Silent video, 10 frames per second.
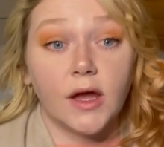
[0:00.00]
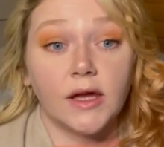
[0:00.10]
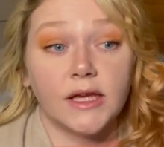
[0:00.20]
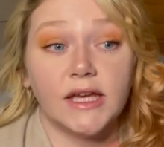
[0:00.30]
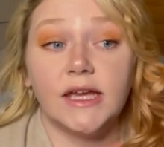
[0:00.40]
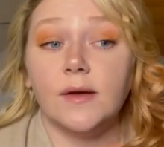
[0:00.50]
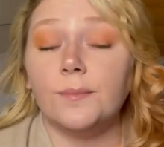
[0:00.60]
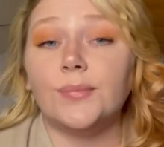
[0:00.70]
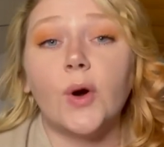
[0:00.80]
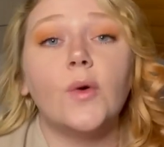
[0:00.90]
he
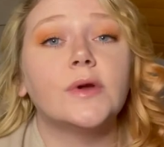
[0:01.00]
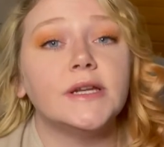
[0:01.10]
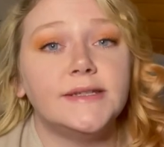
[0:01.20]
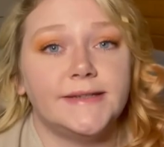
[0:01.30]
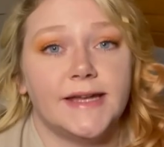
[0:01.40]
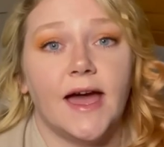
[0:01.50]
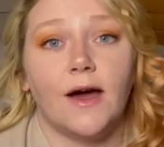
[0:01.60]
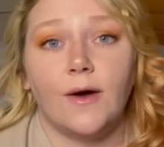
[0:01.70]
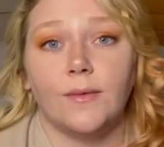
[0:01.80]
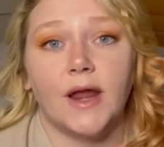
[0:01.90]
broke
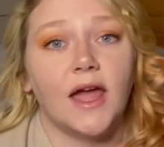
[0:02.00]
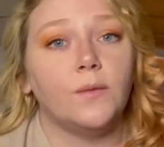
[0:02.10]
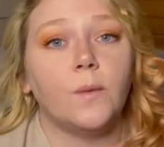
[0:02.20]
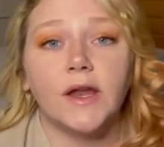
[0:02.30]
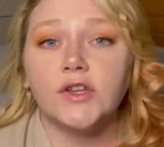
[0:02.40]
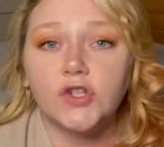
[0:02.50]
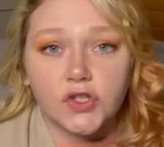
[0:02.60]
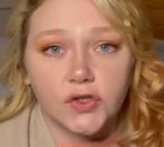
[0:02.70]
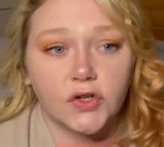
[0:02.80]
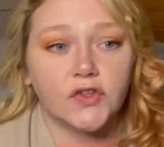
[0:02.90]
down and went to
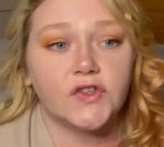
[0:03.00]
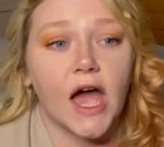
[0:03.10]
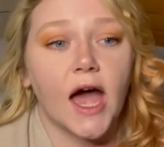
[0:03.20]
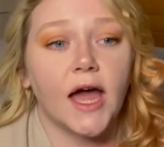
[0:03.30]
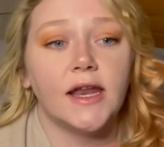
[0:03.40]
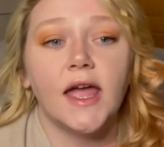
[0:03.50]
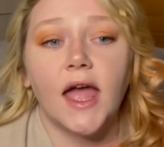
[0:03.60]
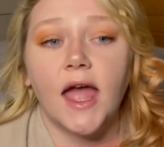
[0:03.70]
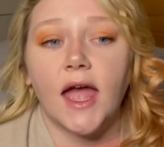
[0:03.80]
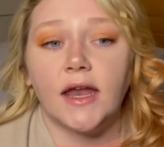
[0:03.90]
Junior's dad,
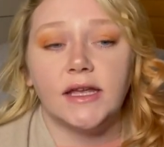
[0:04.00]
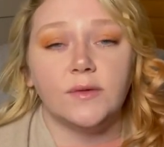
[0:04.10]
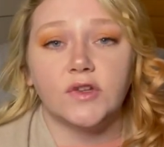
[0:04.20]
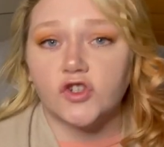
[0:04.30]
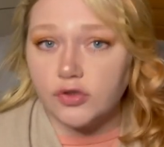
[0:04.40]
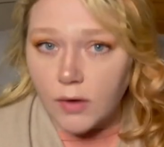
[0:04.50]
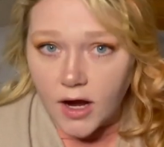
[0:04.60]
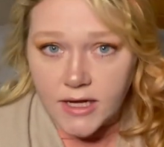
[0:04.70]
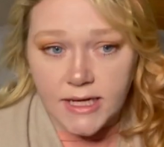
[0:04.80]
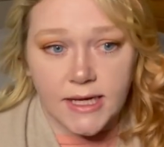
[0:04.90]
and he was
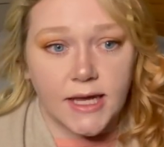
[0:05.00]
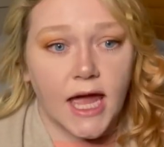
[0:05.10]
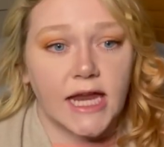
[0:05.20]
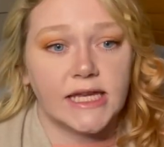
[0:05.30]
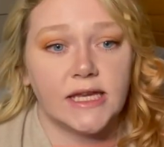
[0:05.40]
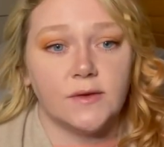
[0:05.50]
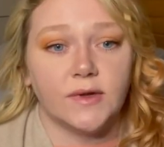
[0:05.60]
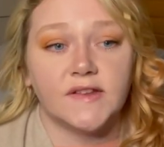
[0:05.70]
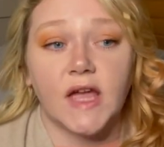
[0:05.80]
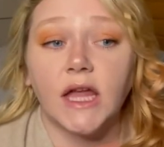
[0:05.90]
crying, and he
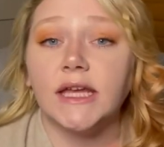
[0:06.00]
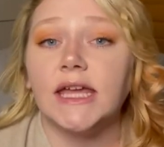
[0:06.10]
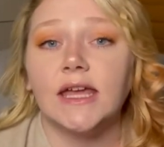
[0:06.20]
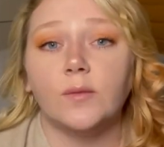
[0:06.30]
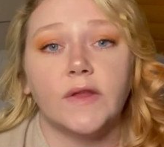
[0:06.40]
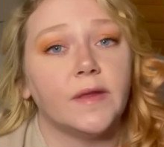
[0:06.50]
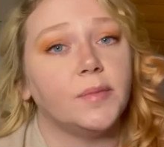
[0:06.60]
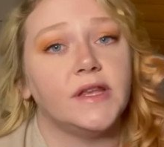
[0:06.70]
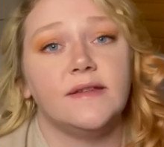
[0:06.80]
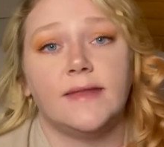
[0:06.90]
was telling him what the
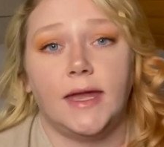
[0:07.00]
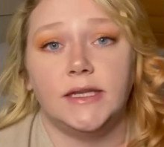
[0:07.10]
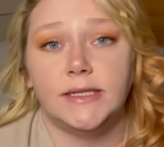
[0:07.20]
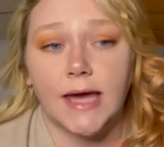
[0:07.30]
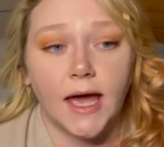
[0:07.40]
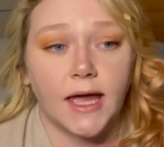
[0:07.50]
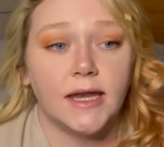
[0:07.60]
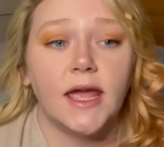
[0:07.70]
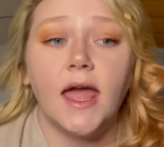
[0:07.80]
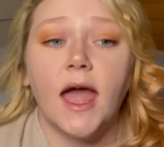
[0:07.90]
police had done,